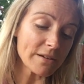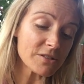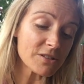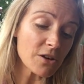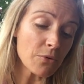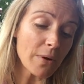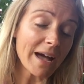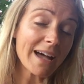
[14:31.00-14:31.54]

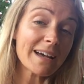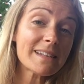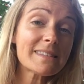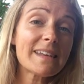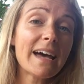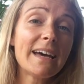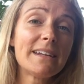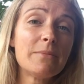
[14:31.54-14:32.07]
So
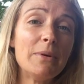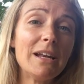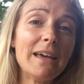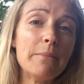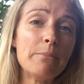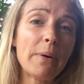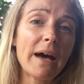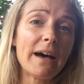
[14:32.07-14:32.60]
as animal
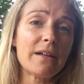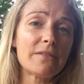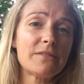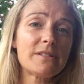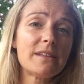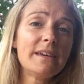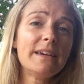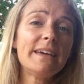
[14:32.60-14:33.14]

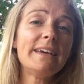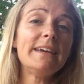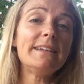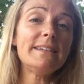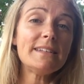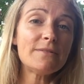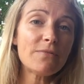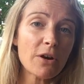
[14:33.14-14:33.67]
empaths,
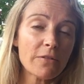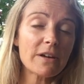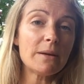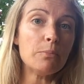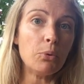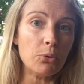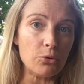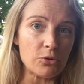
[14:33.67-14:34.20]
it is very
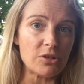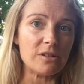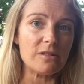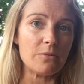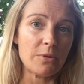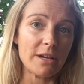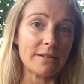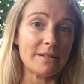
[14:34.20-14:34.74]
important
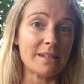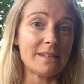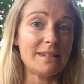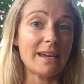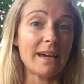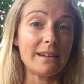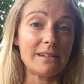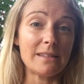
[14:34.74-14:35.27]
that we
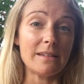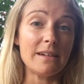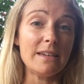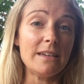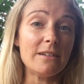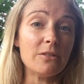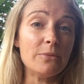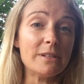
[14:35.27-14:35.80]
understand that
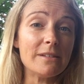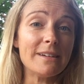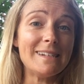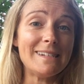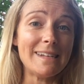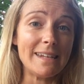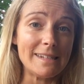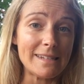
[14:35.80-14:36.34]
ego is
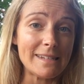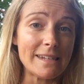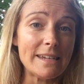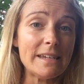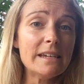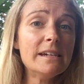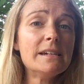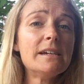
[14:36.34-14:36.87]

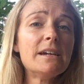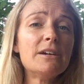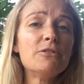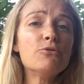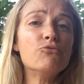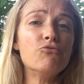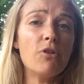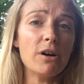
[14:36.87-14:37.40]
identity,
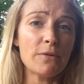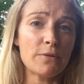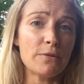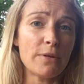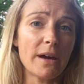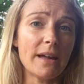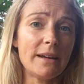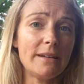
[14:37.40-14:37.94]
rather
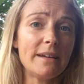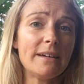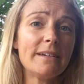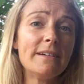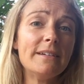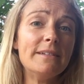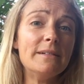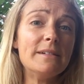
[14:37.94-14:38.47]
than
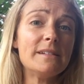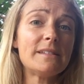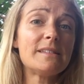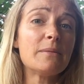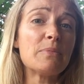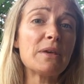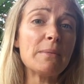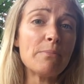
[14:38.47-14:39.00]

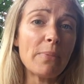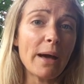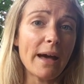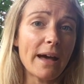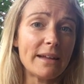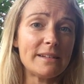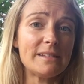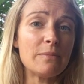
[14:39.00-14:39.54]
something
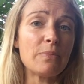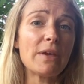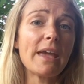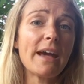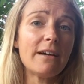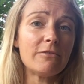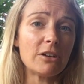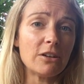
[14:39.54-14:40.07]
bad, something
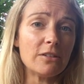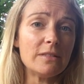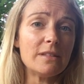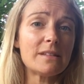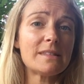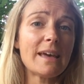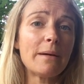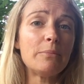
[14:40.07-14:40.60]
arrogant
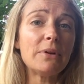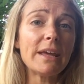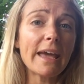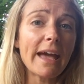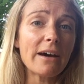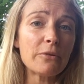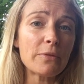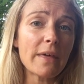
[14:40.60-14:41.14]
that's
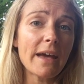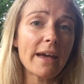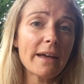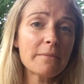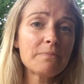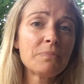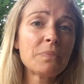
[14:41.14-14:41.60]
happening out there.